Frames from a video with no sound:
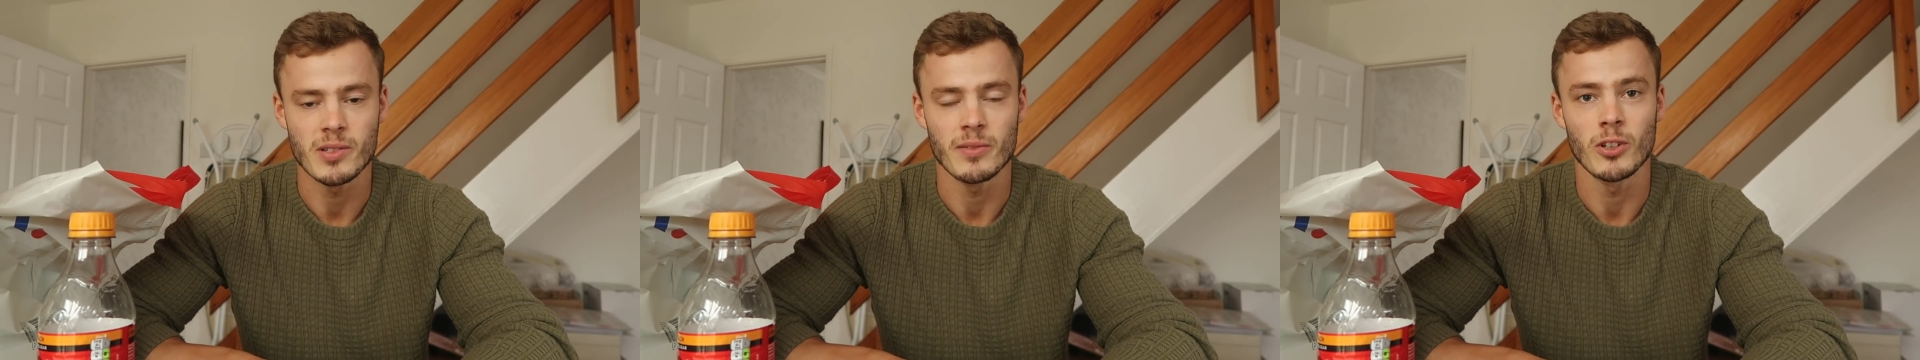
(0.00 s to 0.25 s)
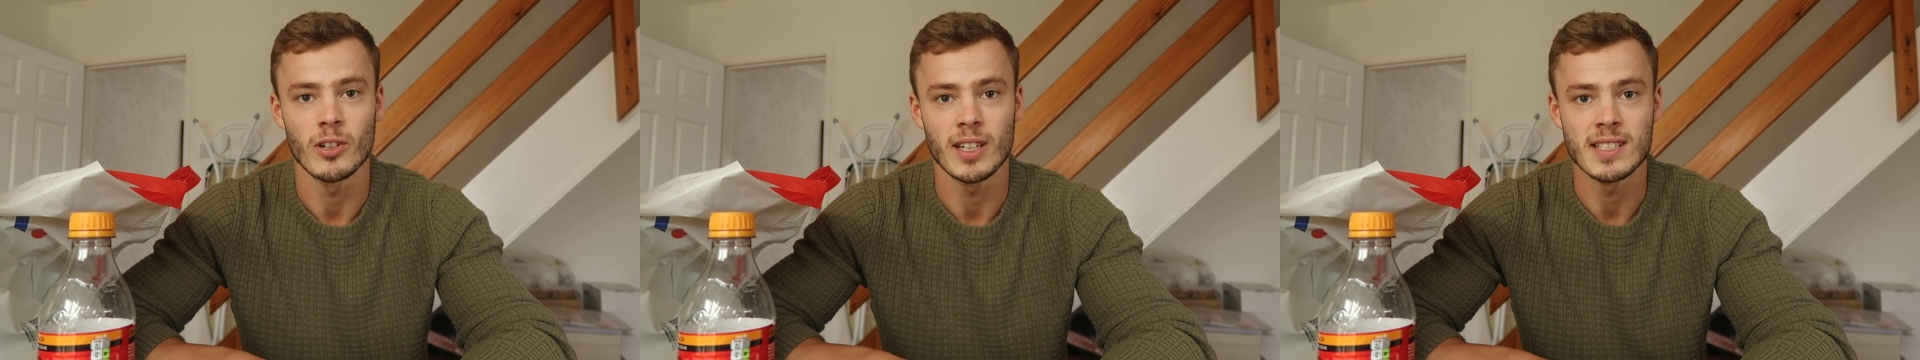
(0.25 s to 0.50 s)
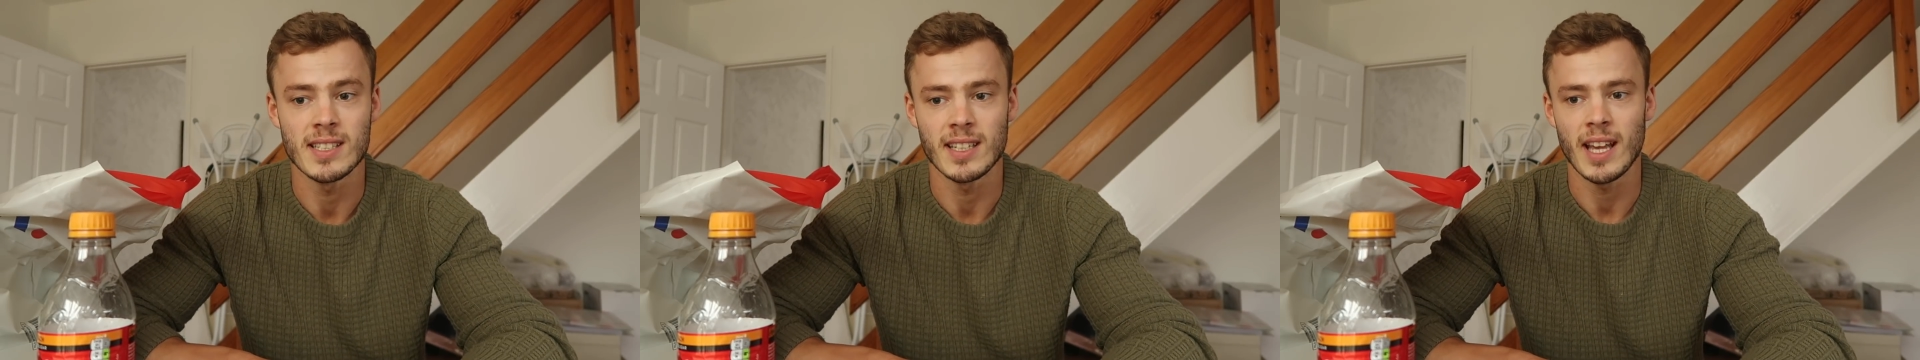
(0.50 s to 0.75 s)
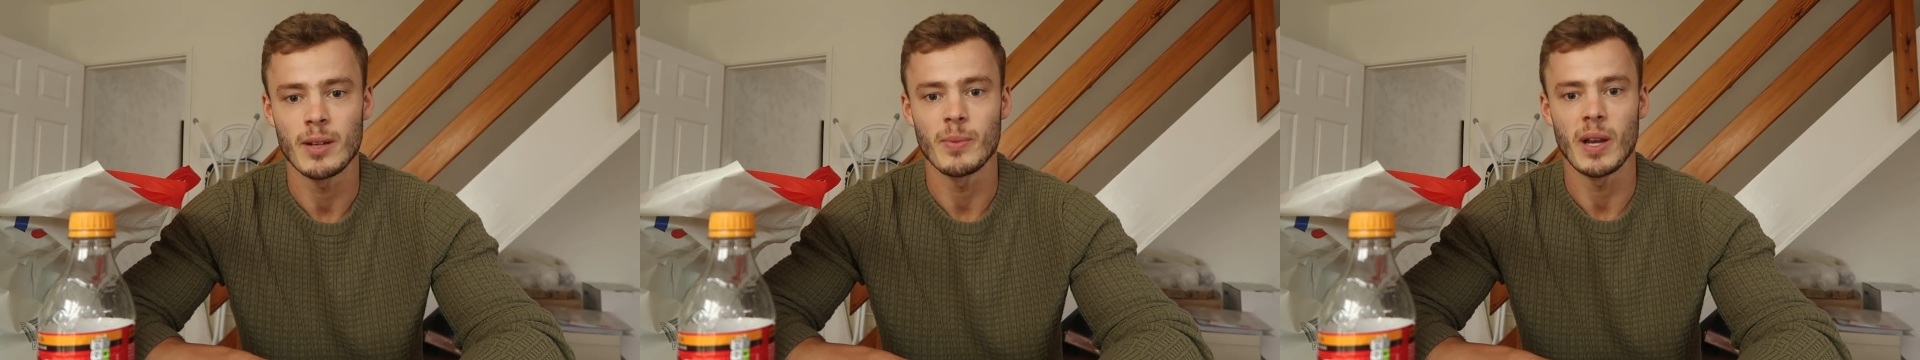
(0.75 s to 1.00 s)
So if you're looking to
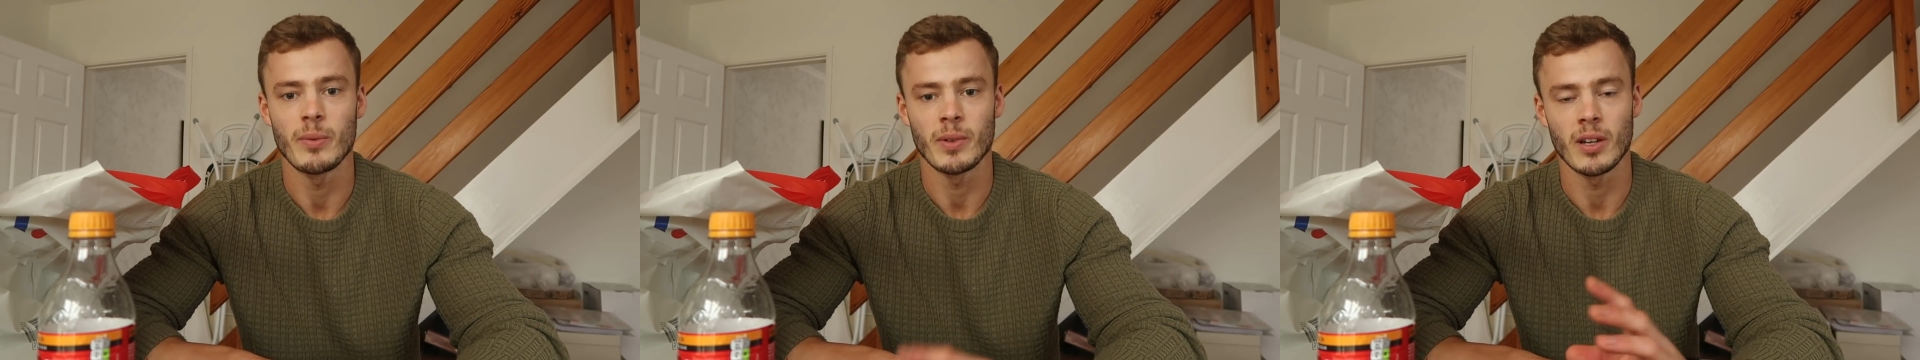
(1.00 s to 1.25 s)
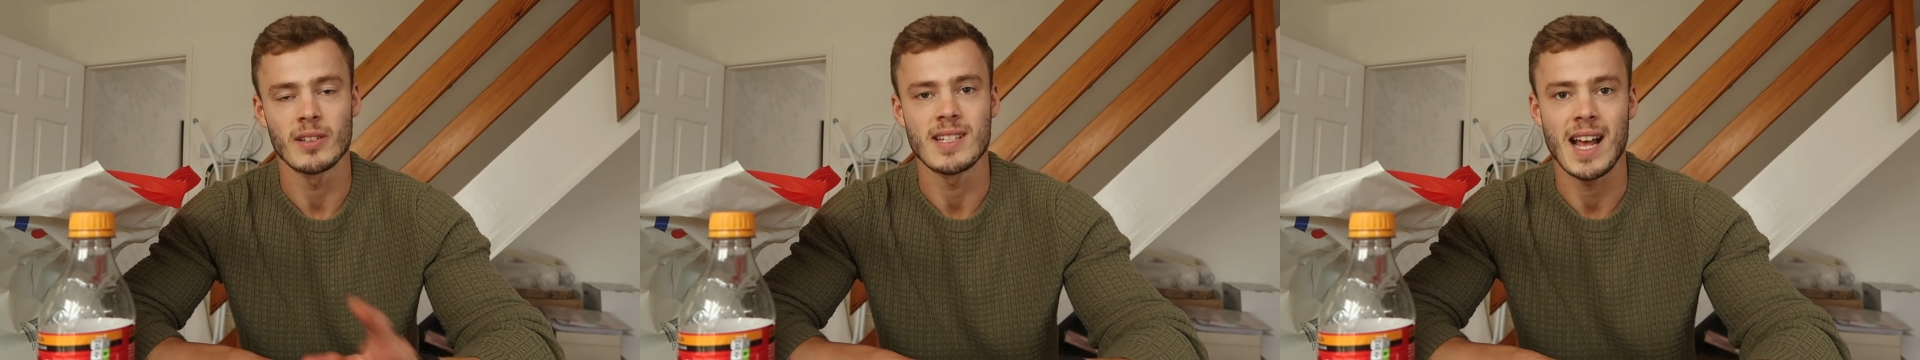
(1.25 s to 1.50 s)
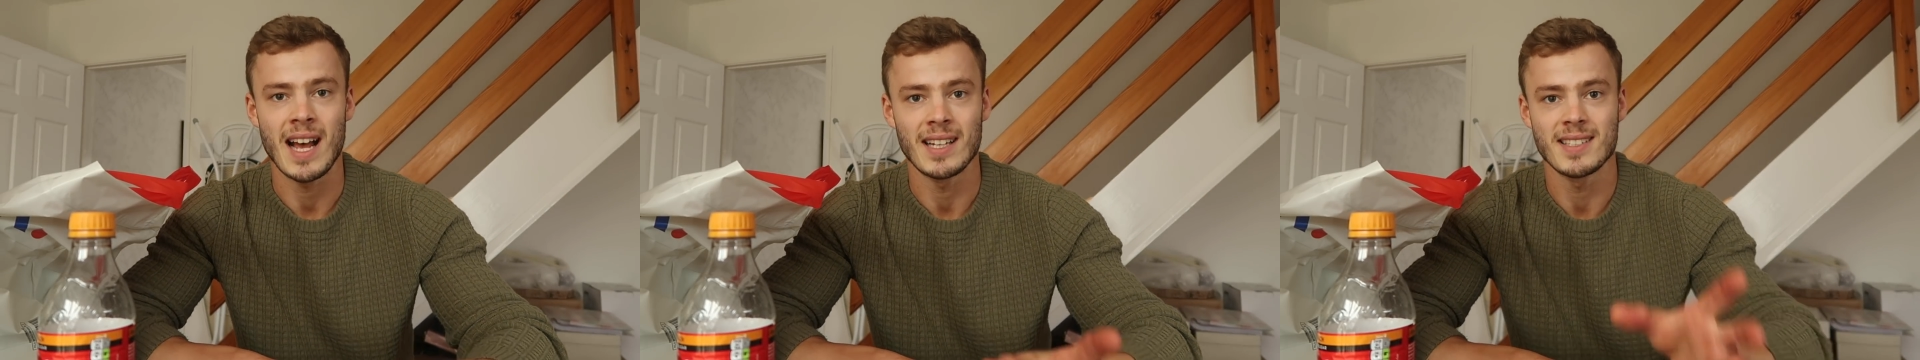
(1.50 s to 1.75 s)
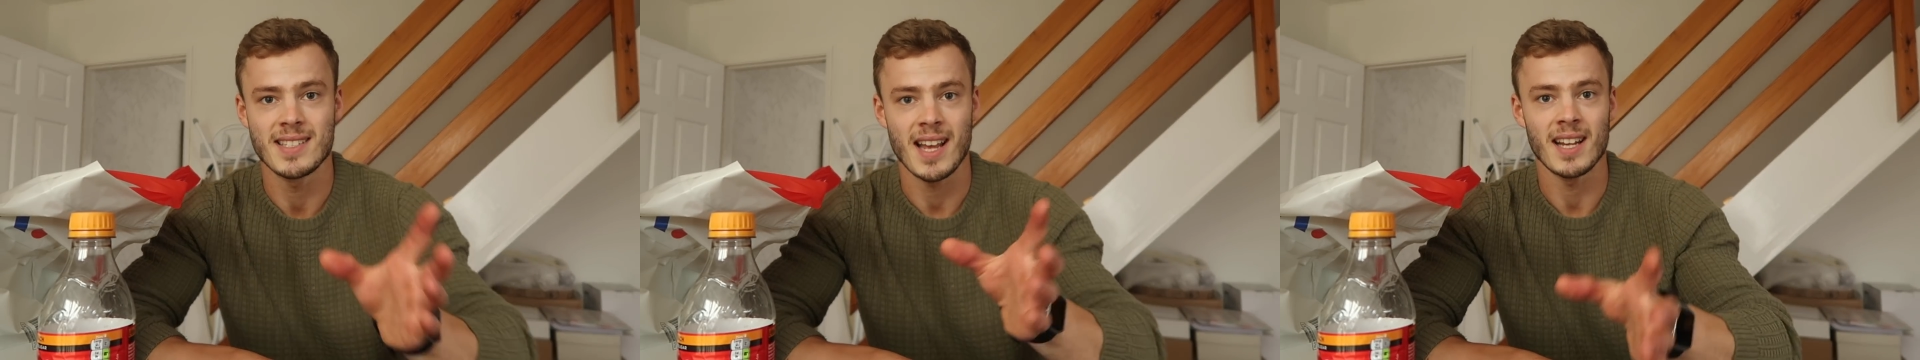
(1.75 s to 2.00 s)
gain weight, we're going to
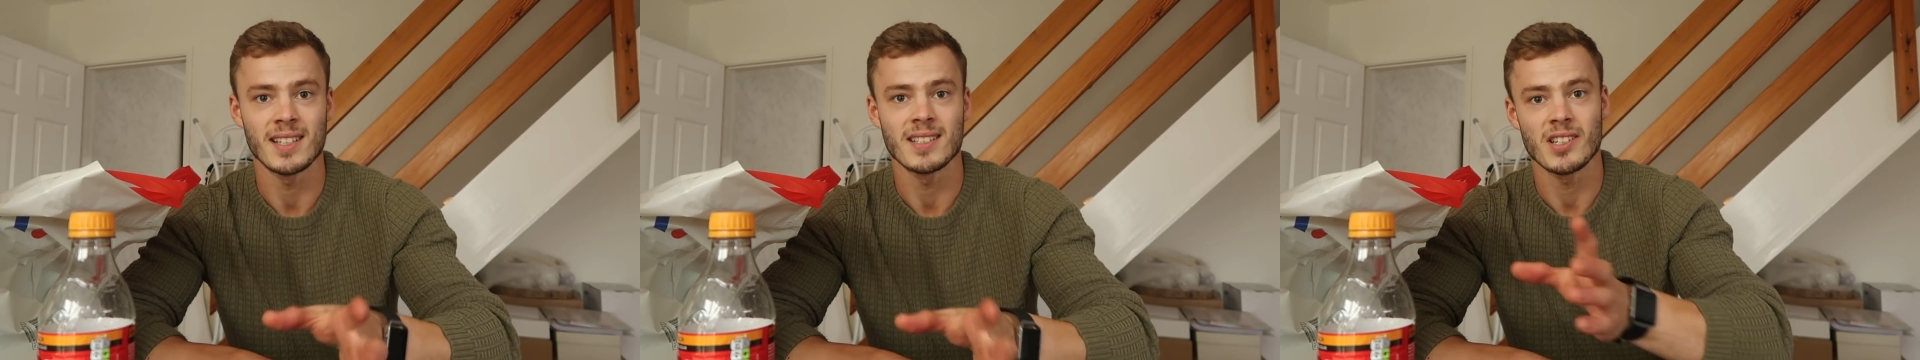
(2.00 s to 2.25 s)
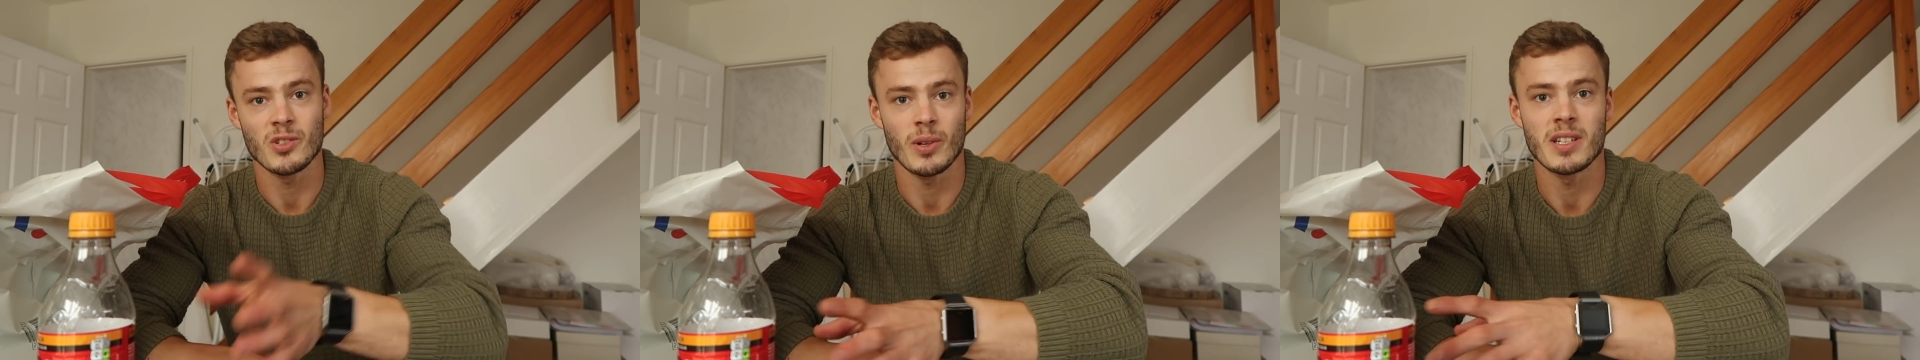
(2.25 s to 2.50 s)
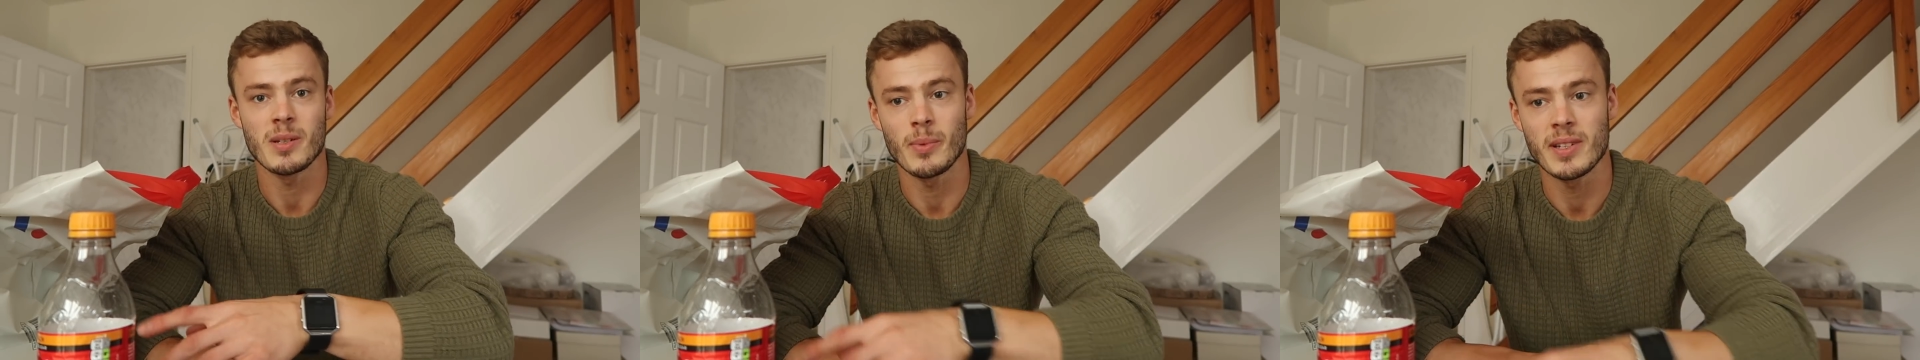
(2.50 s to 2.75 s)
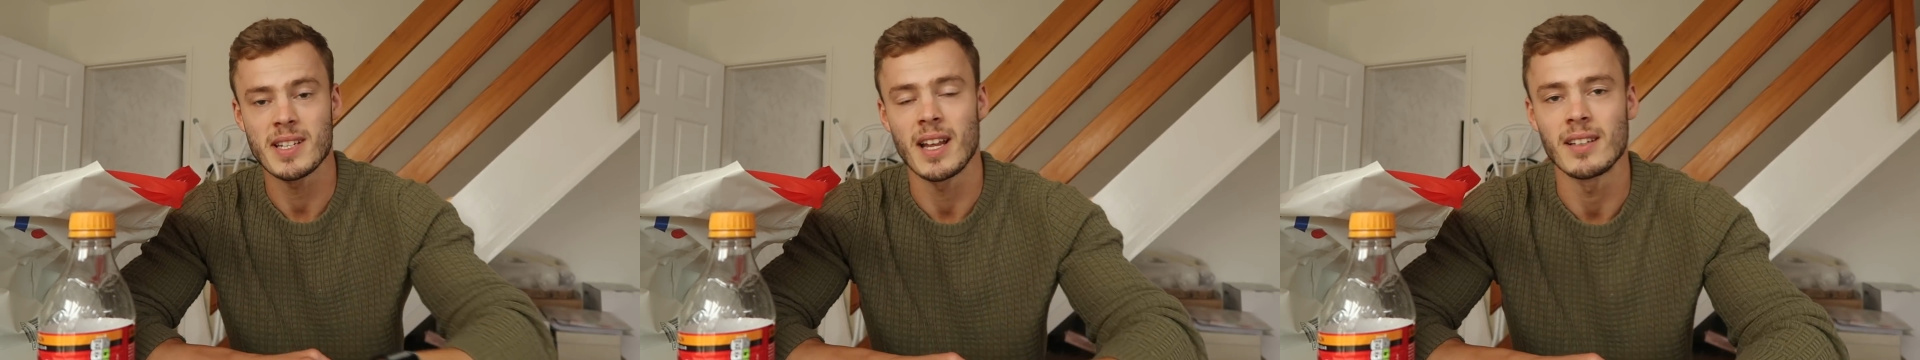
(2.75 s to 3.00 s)
add 10 to
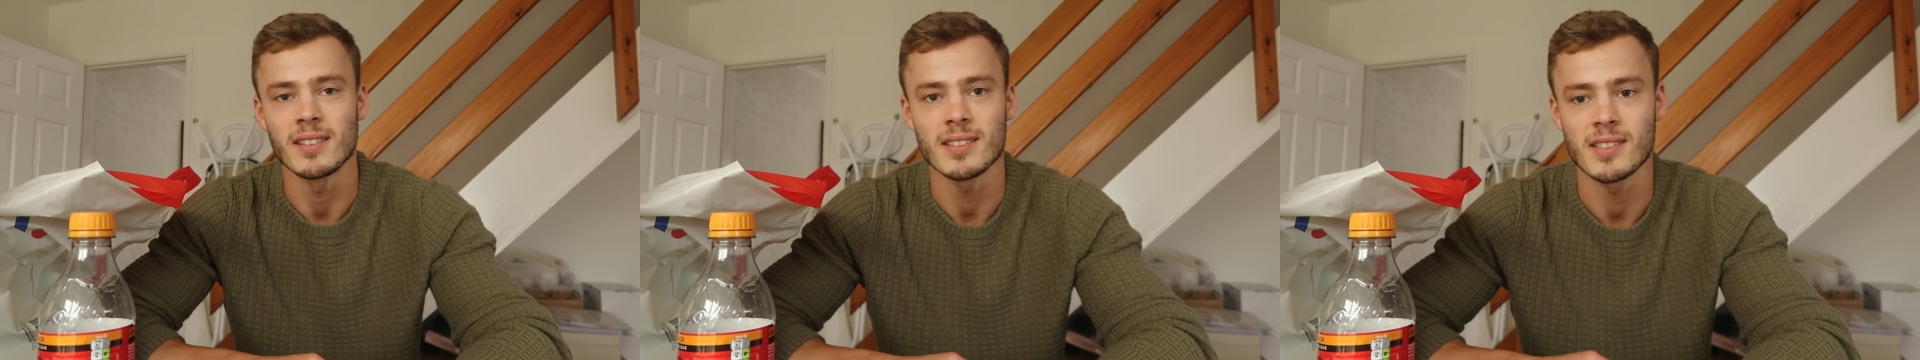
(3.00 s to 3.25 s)
20%.